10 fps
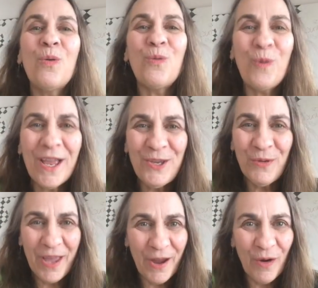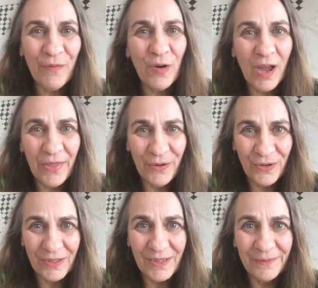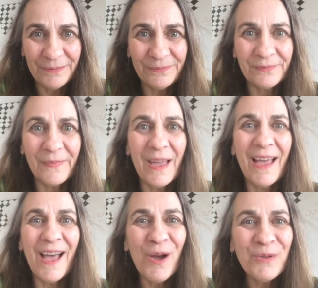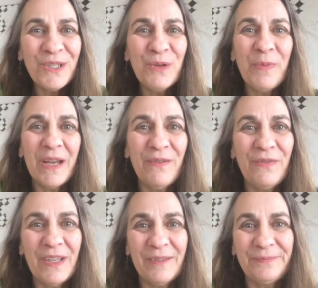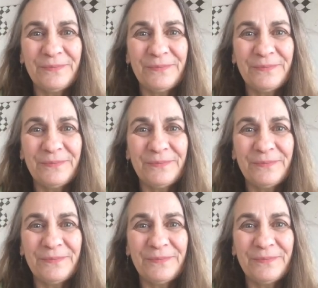when you care for others, how do you benefit?